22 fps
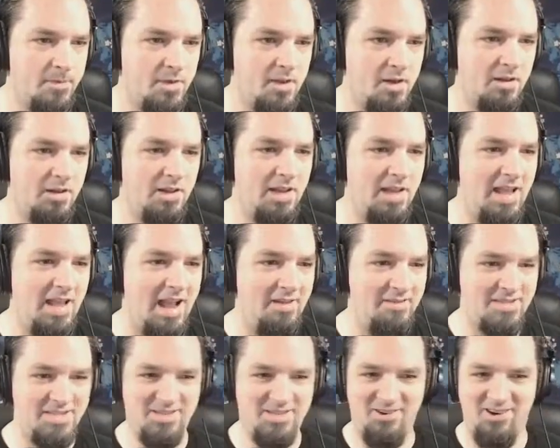I'll
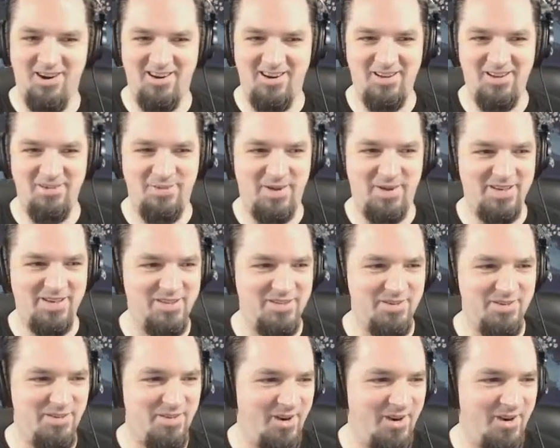laugh so hard if I
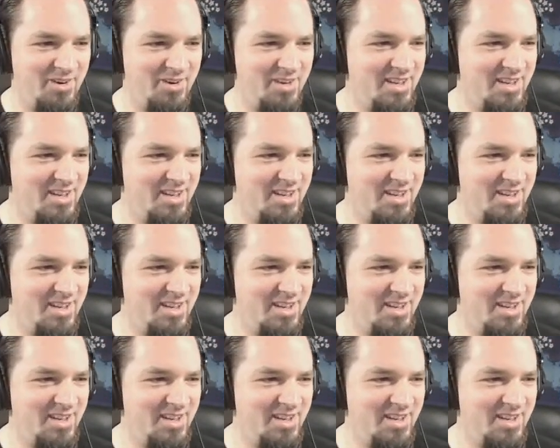do, though.